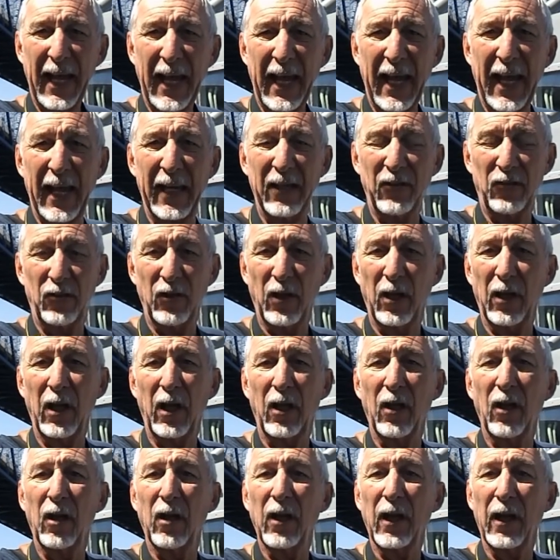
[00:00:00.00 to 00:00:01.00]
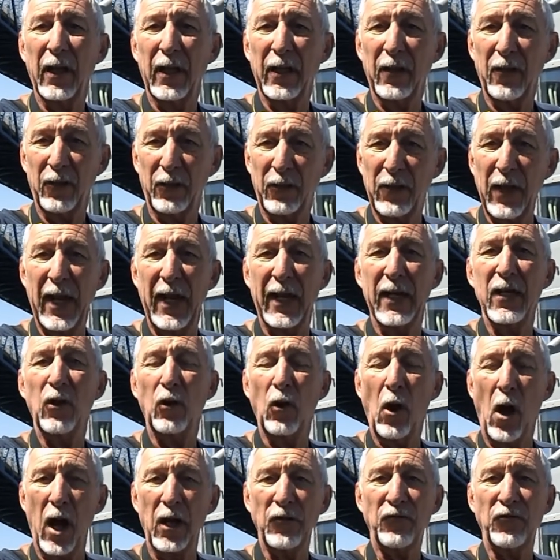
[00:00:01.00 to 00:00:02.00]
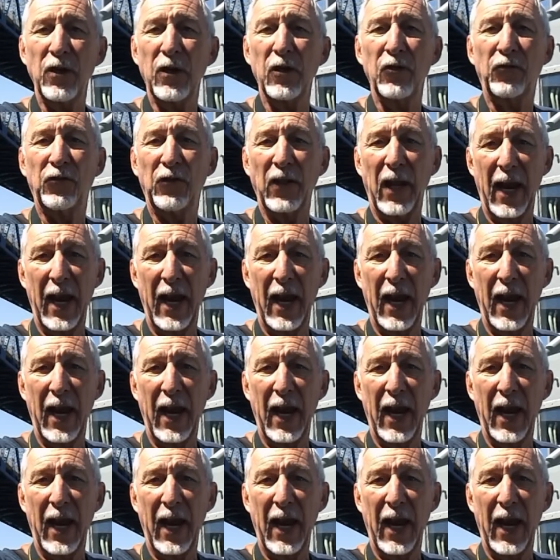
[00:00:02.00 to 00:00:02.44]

it then launches